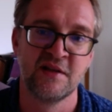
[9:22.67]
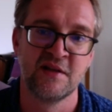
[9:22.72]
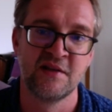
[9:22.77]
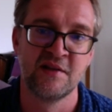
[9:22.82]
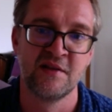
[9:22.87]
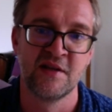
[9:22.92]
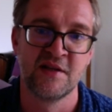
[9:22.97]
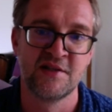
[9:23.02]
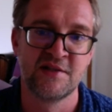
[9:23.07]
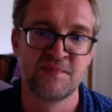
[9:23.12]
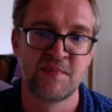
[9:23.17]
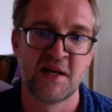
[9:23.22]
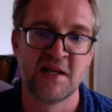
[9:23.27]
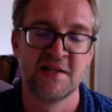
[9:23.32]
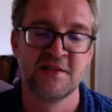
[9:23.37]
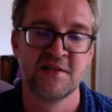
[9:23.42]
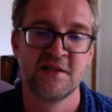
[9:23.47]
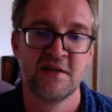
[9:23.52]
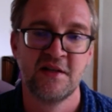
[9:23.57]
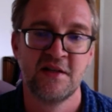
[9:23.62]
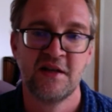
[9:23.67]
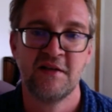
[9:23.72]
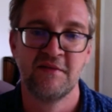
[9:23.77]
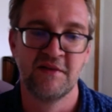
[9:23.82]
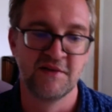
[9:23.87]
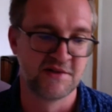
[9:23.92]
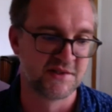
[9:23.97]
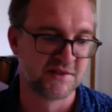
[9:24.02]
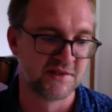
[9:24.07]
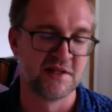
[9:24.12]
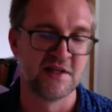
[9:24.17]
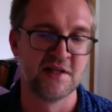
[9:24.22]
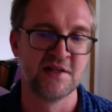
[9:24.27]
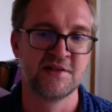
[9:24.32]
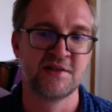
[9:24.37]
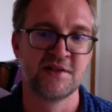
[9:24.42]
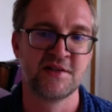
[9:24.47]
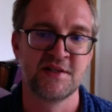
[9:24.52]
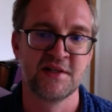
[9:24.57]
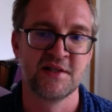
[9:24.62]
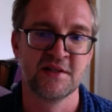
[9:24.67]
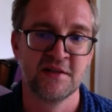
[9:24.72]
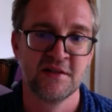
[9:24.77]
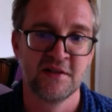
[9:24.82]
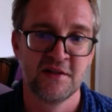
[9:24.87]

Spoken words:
in that space, which is really interesting.